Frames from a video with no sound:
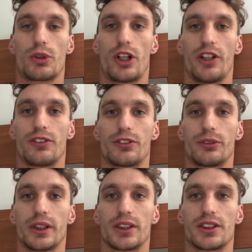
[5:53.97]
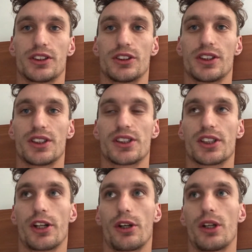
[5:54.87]
right for Rick to do this.
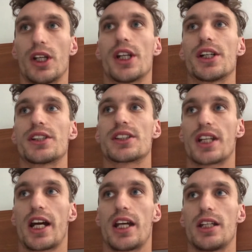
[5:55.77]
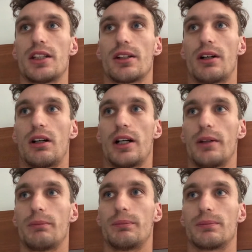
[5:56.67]
So today
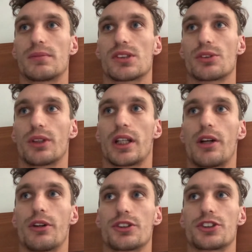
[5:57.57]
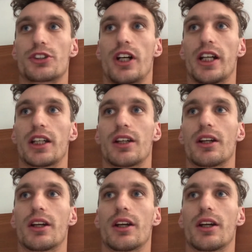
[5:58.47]
I'm sort of going on strike